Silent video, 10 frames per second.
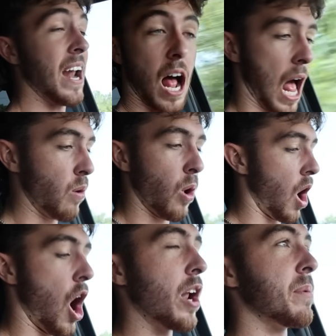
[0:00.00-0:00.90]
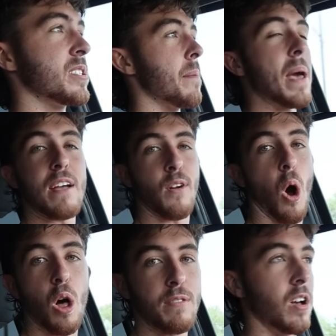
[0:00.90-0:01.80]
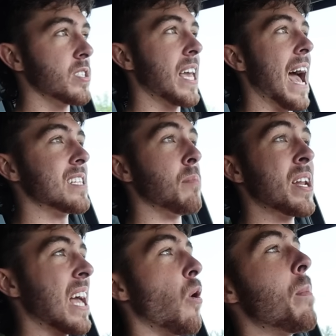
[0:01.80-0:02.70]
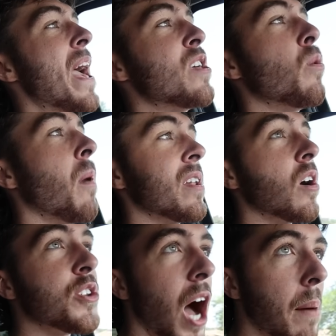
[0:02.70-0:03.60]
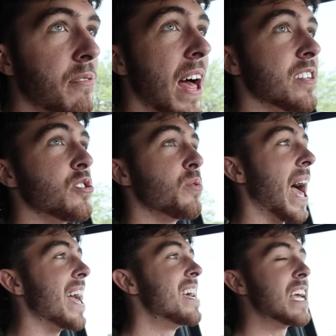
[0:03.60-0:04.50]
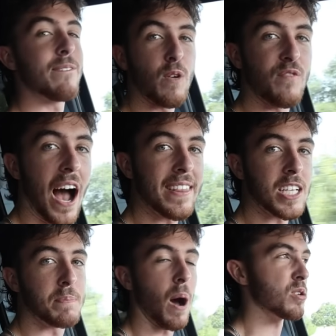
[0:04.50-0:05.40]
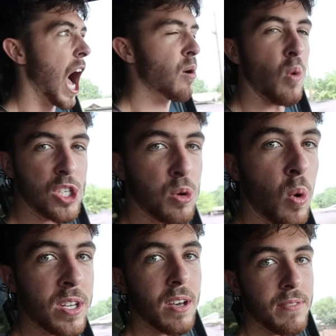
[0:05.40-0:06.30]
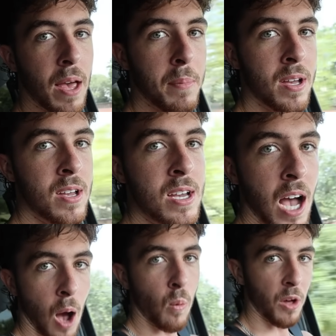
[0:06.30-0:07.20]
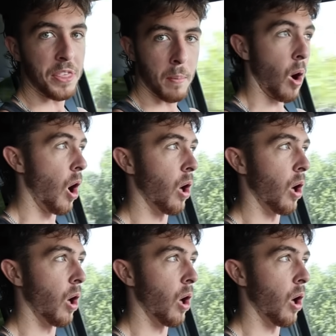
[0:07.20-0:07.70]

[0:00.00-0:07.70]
I will 100% pay for all of y'all's gas money. I will pay you money on top of that to do that. If you find these boats, I want 20 of them. I want them all.